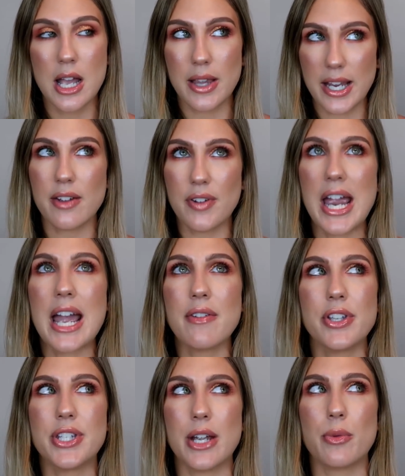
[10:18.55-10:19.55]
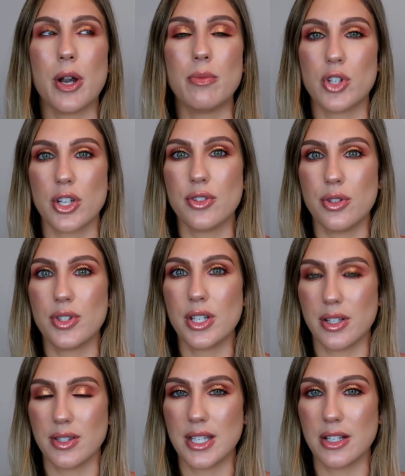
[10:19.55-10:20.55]
like if i have the day where i'm just using
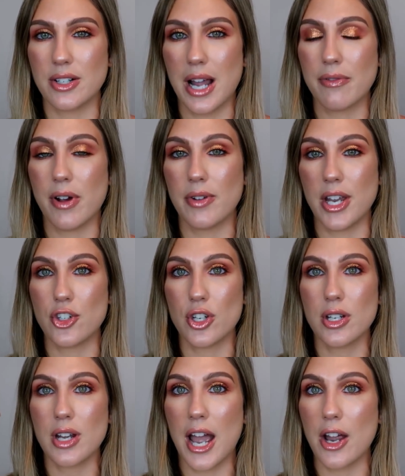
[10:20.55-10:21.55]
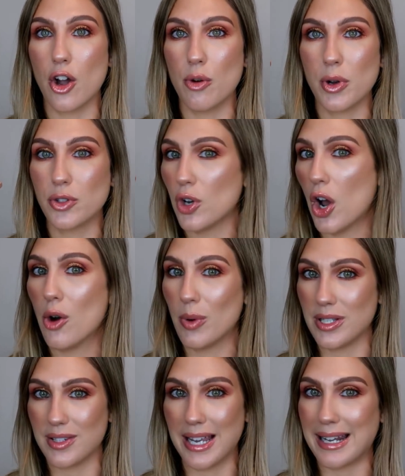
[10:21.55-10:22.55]
concealer not foundation i almost
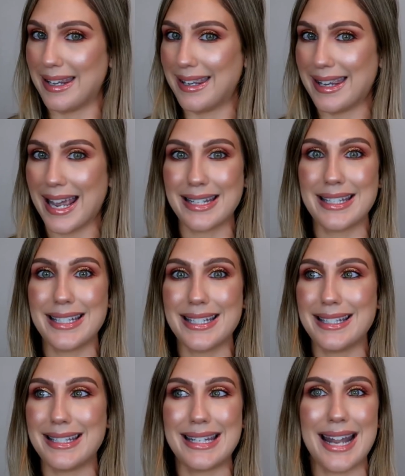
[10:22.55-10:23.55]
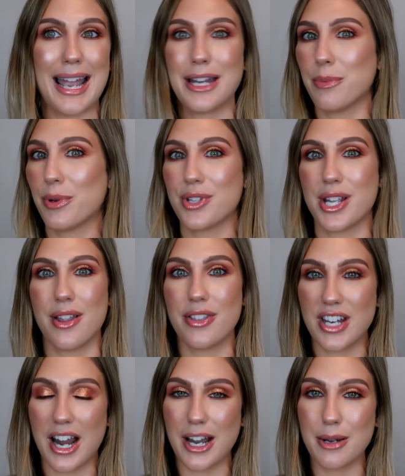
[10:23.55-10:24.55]
always like 99 percent of the
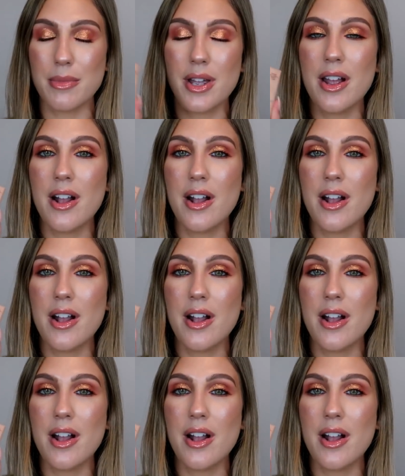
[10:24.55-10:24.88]
time